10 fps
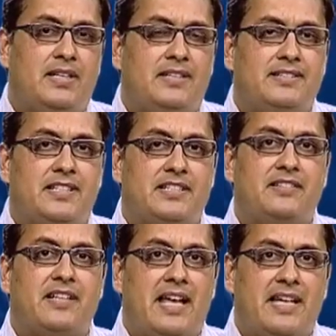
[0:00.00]
such as
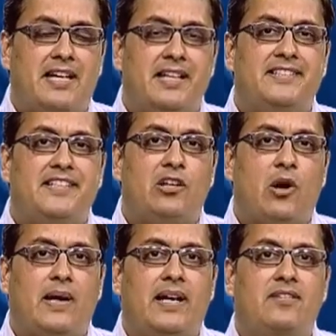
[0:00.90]
analyzing
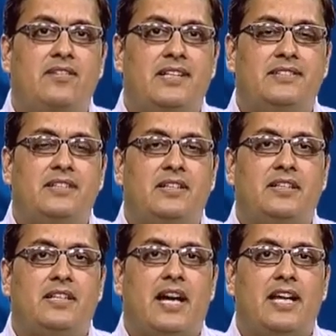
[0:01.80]
log entries
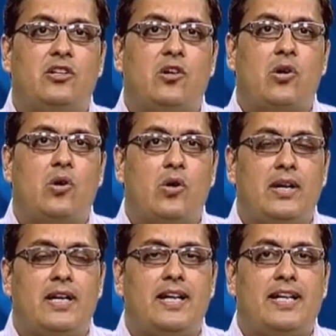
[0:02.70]
and
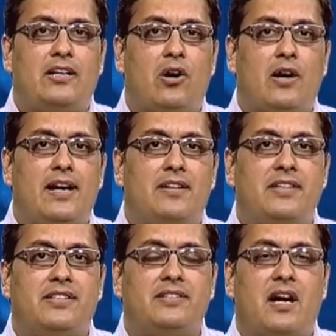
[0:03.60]
correlating log
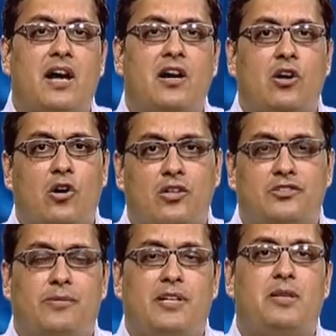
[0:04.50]
entries across
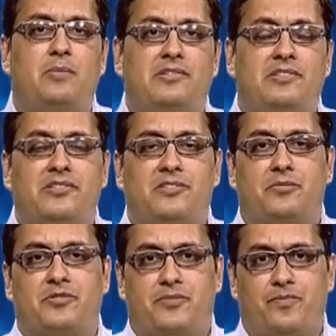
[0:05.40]
multiple systems.